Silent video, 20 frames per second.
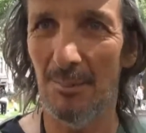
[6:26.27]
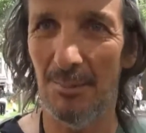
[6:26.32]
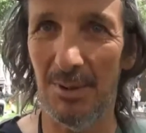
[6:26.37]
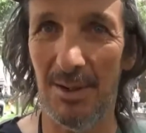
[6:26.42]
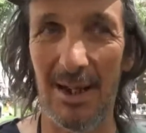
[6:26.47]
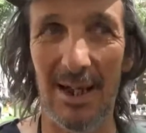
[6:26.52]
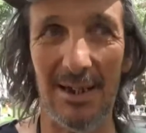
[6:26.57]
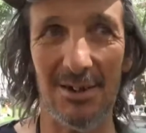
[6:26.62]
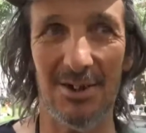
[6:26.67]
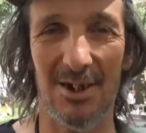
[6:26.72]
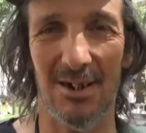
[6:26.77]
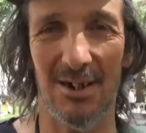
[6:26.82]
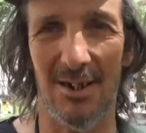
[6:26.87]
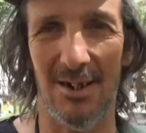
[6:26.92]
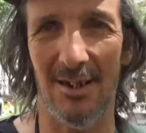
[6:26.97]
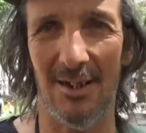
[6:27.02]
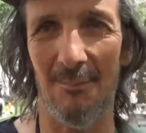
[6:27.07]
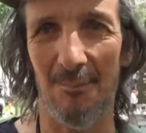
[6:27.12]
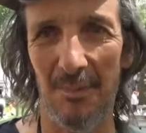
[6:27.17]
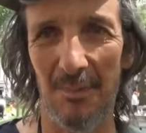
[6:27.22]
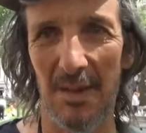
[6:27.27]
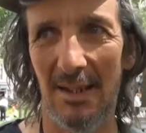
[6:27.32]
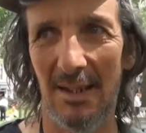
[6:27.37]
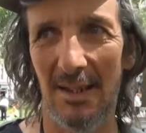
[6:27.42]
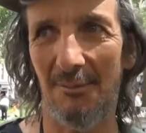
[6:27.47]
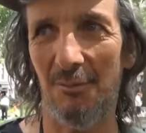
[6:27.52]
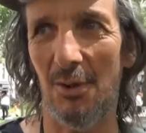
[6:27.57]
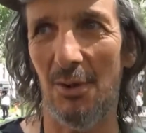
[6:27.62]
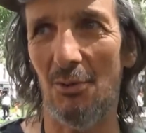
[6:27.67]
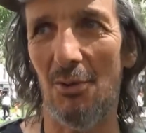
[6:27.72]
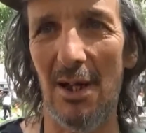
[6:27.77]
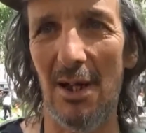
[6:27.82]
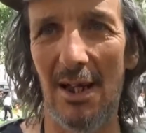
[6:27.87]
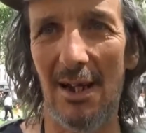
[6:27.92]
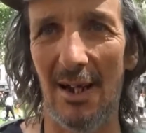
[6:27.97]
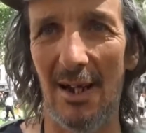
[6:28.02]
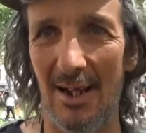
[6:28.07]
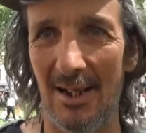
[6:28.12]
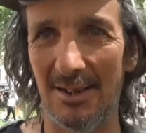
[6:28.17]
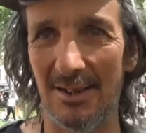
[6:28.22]
But actually, if we
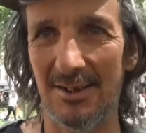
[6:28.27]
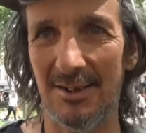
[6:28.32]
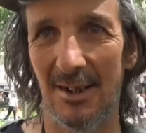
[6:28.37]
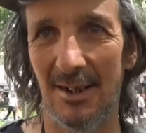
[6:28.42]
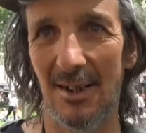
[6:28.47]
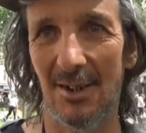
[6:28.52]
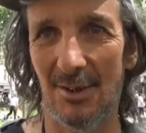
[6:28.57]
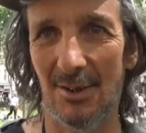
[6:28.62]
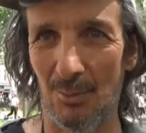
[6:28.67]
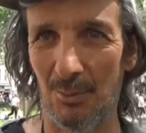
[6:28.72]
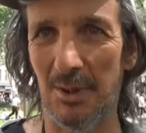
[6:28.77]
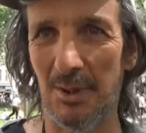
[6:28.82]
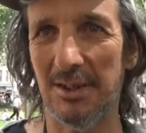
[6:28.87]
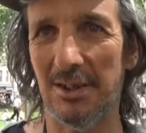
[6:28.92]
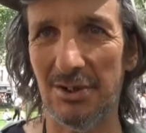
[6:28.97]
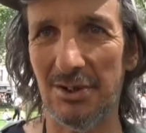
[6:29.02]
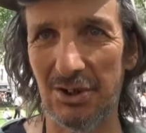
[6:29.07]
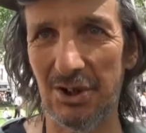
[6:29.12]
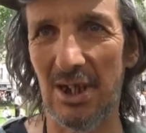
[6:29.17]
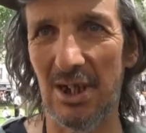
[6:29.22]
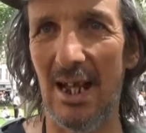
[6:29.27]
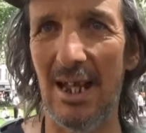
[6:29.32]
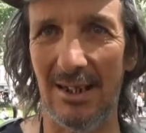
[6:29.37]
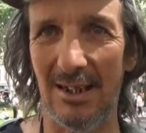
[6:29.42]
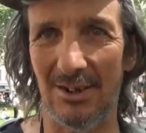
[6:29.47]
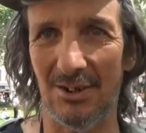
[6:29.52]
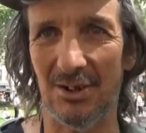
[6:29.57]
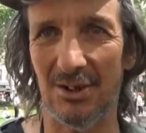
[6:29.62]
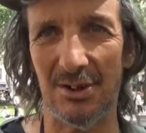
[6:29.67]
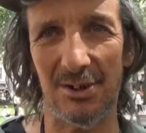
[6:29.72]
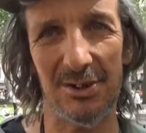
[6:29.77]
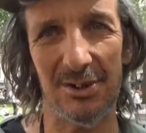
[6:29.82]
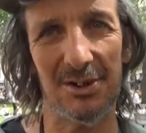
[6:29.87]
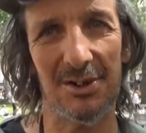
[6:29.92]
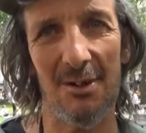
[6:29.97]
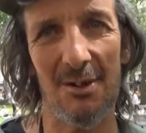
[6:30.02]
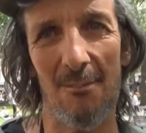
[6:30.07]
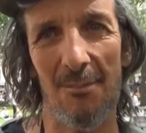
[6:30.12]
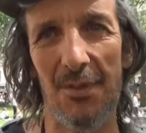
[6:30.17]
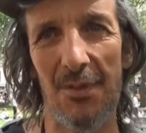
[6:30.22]
realise that we could change into
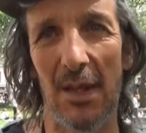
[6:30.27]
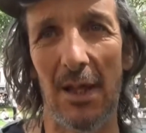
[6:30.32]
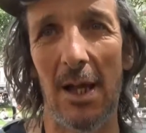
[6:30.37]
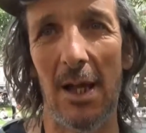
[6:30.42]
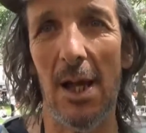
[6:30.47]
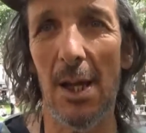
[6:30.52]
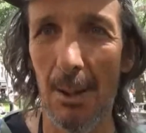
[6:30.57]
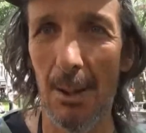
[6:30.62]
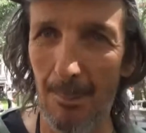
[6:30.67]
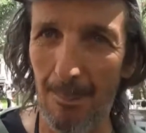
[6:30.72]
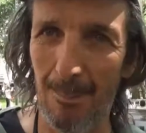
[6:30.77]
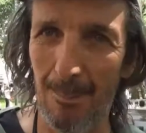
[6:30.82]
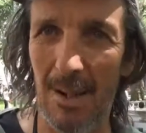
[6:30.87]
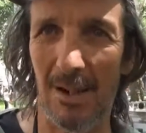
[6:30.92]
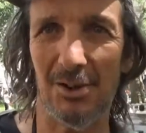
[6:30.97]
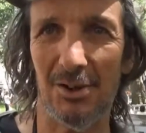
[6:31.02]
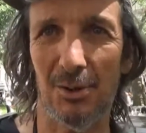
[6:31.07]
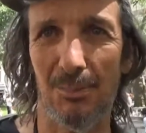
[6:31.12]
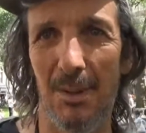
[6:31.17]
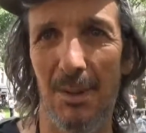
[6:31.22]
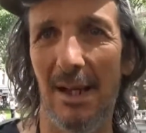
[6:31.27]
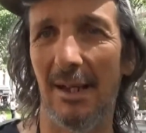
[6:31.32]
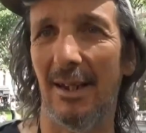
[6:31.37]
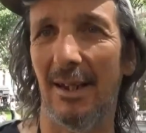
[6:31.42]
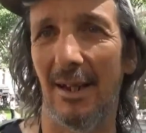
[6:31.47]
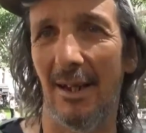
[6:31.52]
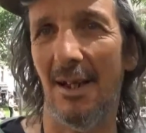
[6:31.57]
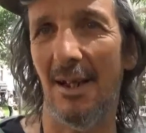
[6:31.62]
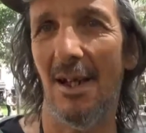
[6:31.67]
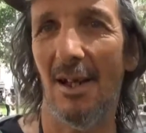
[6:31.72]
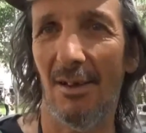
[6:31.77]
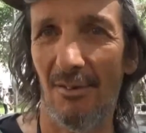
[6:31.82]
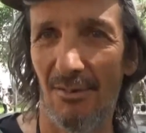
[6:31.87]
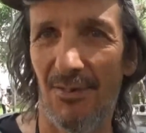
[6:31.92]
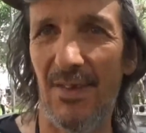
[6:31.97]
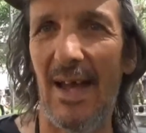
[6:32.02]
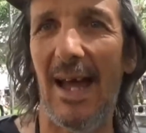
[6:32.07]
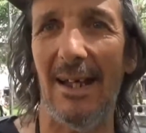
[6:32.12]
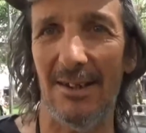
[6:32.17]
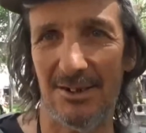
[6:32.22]
something much better,
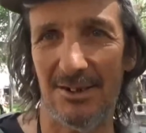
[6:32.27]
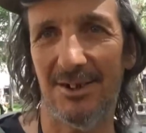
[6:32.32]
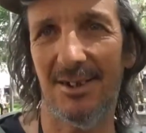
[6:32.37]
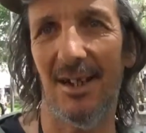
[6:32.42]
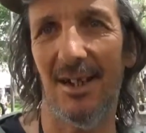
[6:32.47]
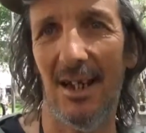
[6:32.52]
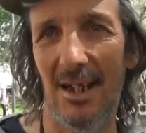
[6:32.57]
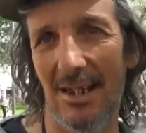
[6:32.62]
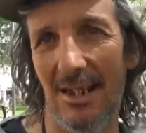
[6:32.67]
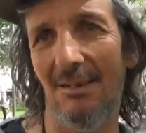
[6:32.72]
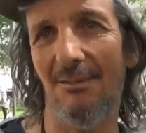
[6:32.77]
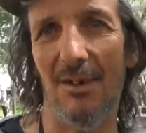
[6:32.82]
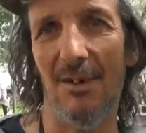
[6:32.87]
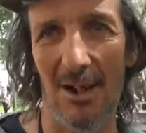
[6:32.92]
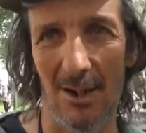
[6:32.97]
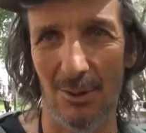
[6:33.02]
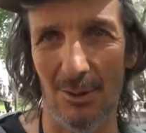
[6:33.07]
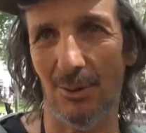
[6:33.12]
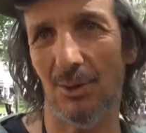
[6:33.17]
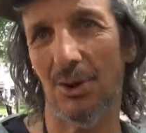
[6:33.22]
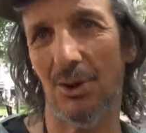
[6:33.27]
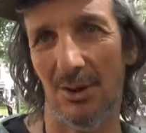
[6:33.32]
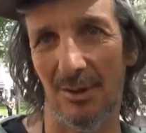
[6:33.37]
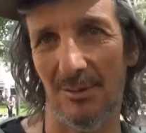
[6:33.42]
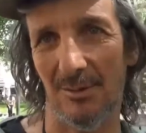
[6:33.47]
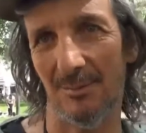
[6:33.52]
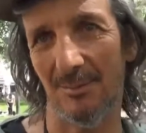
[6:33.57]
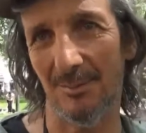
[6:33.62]
that's evolution.